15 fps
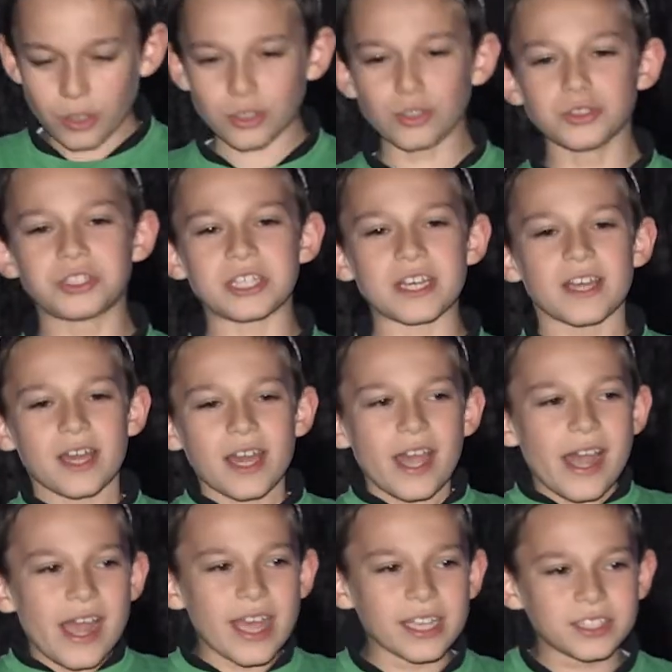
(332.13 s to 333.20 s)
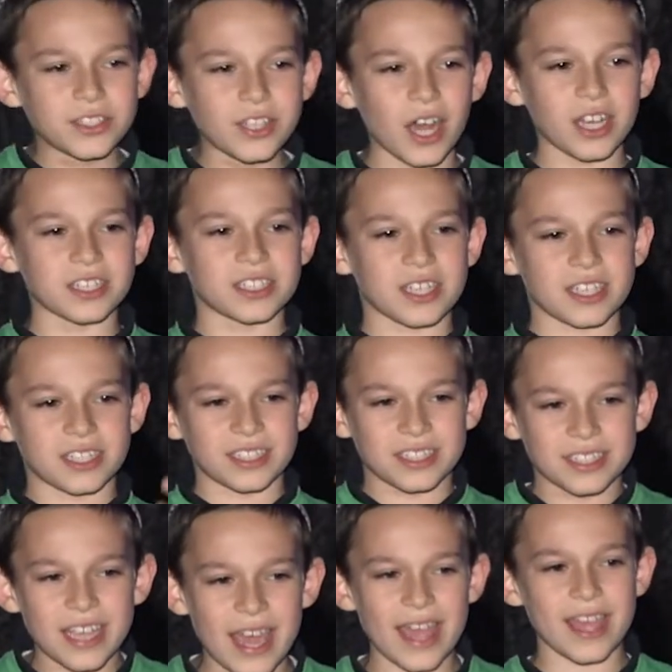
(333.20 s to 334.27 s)
You see, it doesn't
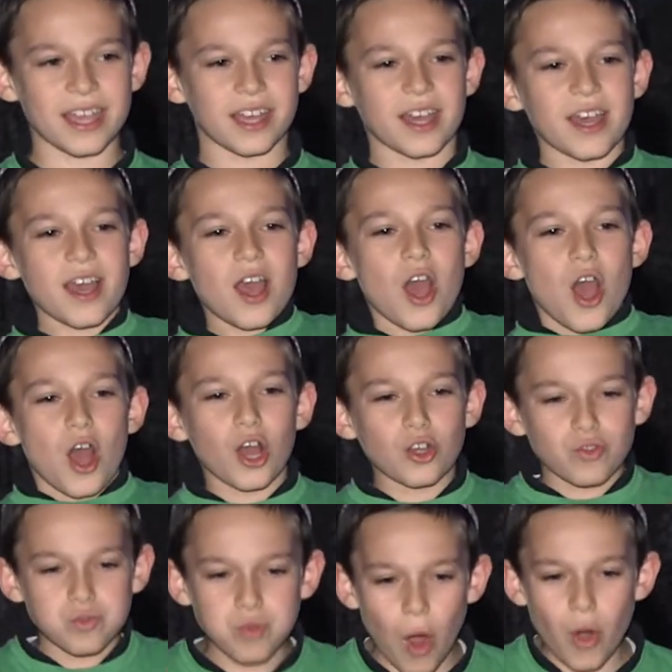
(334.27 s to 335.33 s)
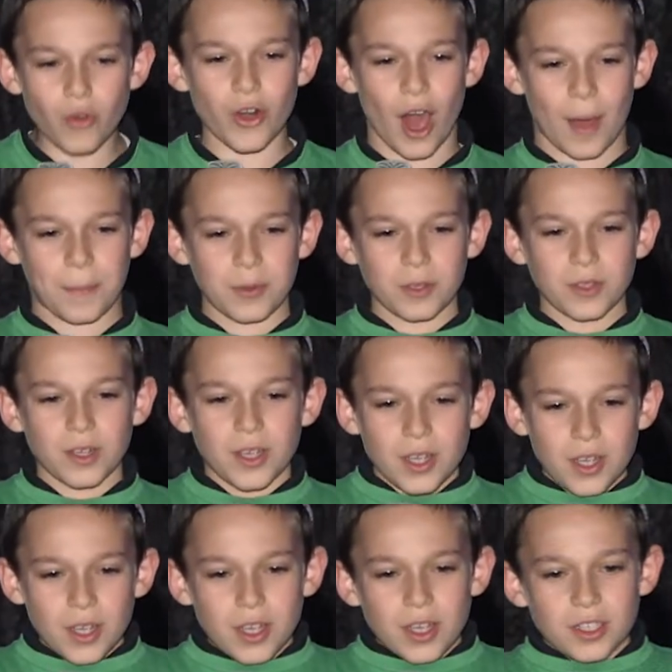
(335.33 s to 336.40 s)
take a grown-up
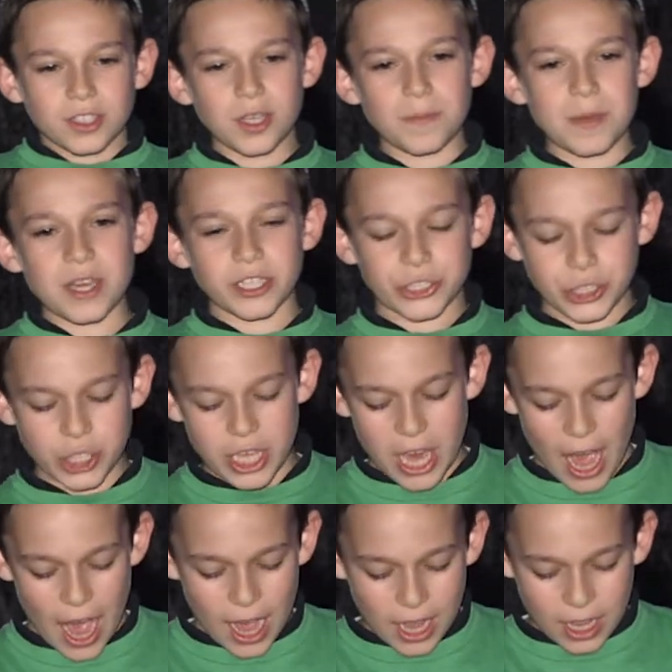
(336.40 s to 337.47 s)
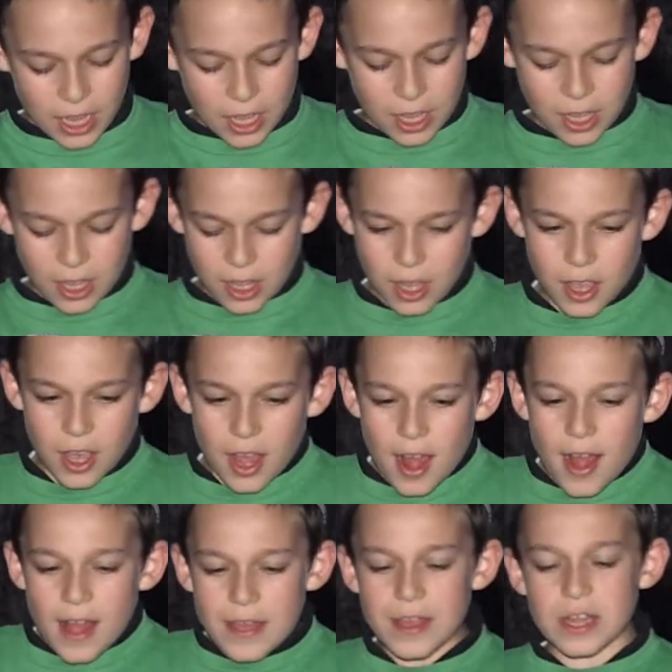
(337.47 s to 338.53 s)
to be a Shliach.
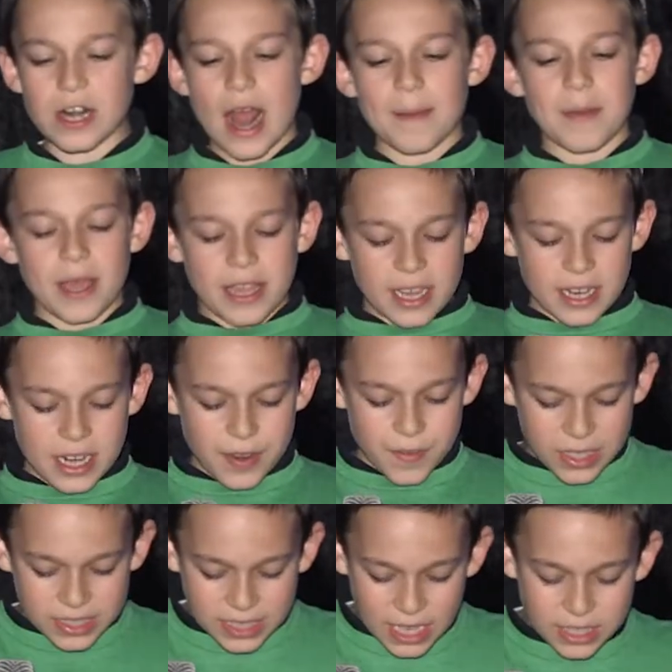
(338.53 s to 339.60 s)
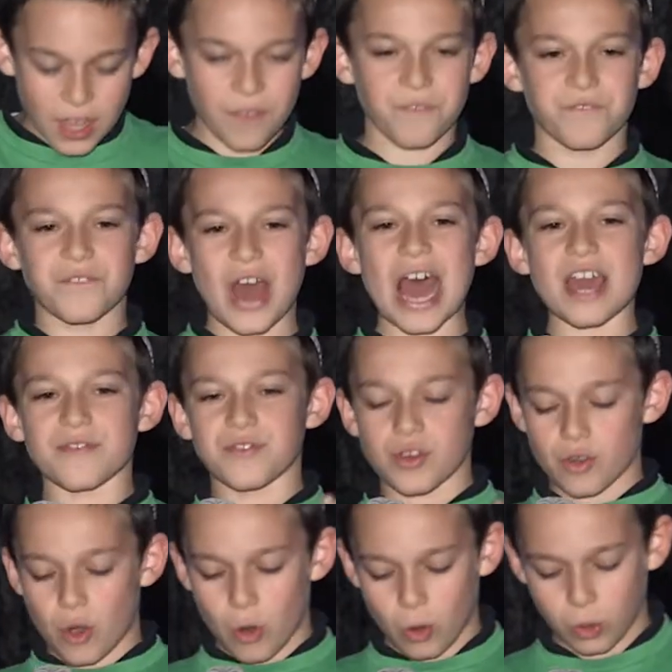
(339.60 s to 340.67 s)
The Rebbe can even send a
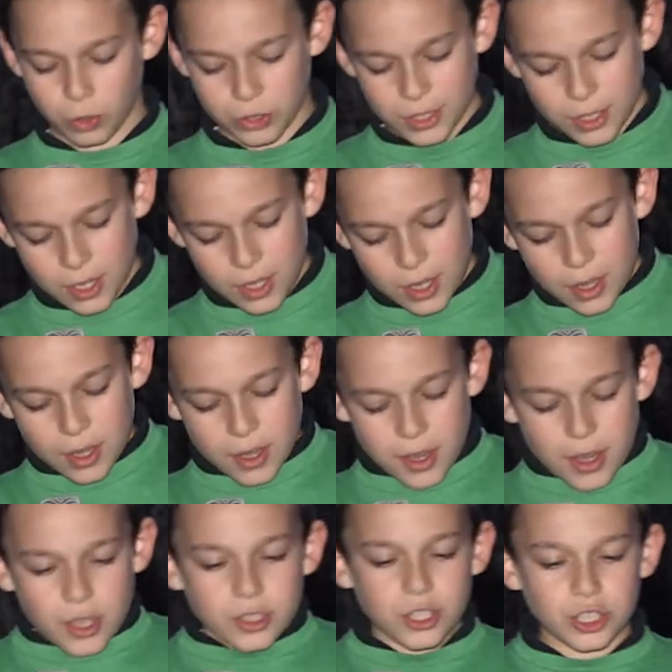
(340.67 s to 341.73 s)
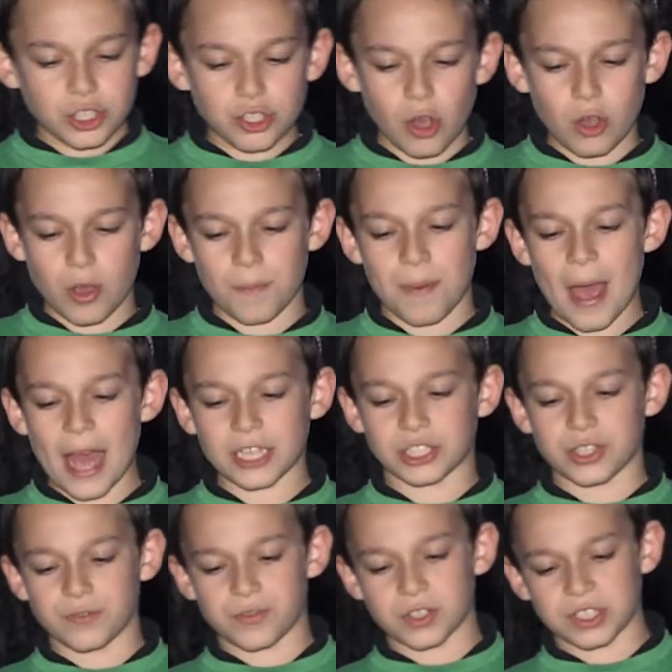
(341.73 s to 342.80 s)
5-year-old to show
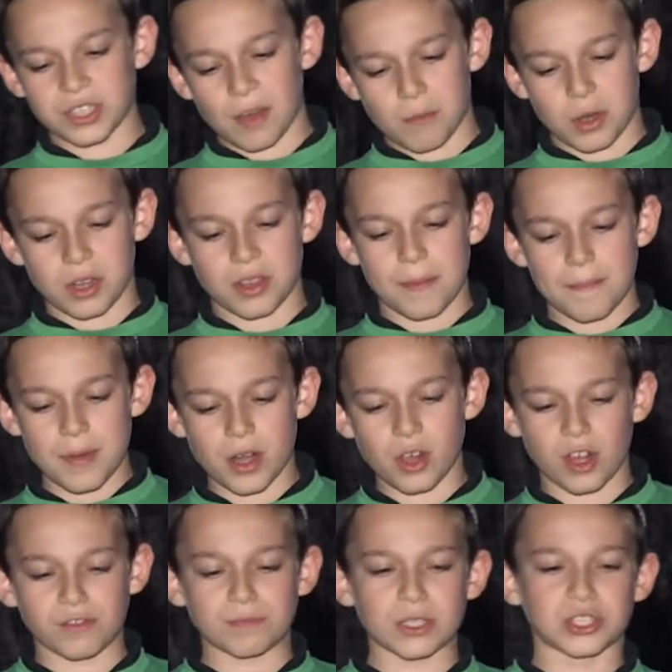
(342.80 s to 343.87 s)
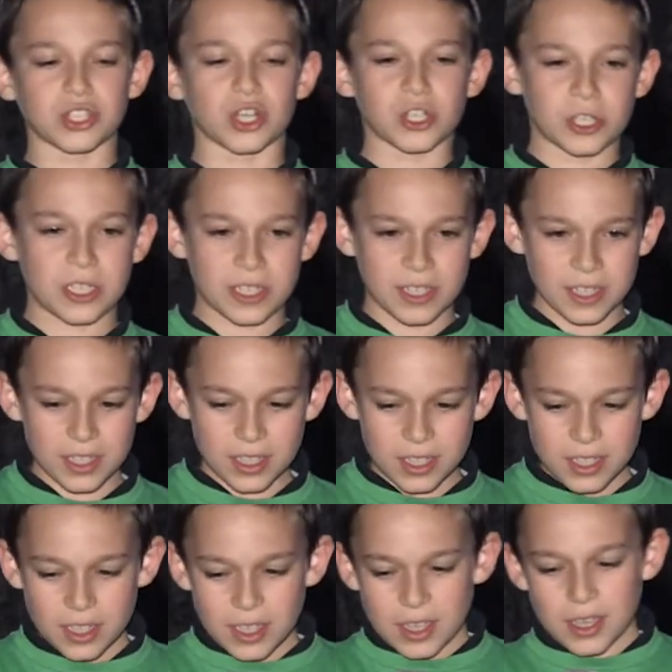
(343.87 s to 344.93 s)
compassion for someone in the middle of Missouri
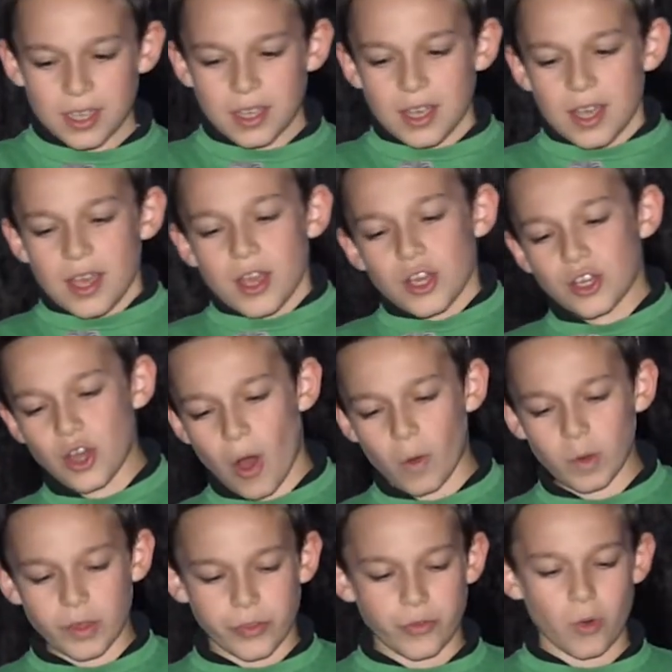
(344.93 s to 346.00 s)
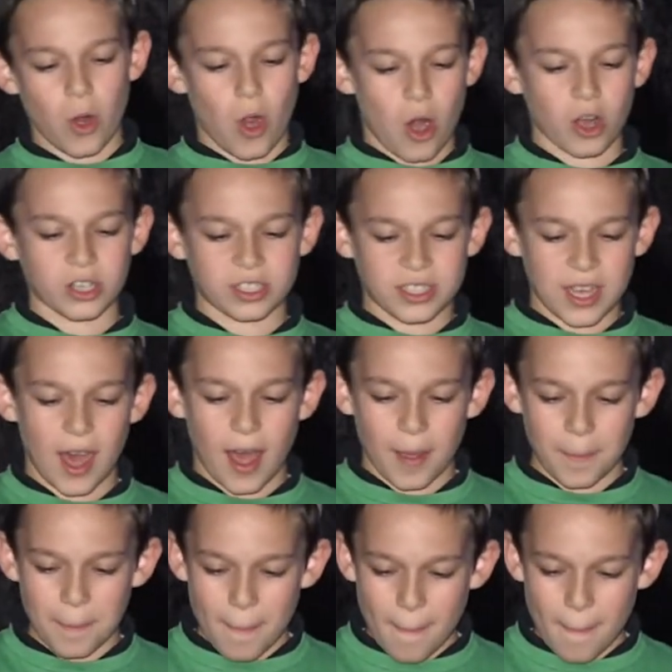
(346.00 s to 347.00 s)
going through a hard time.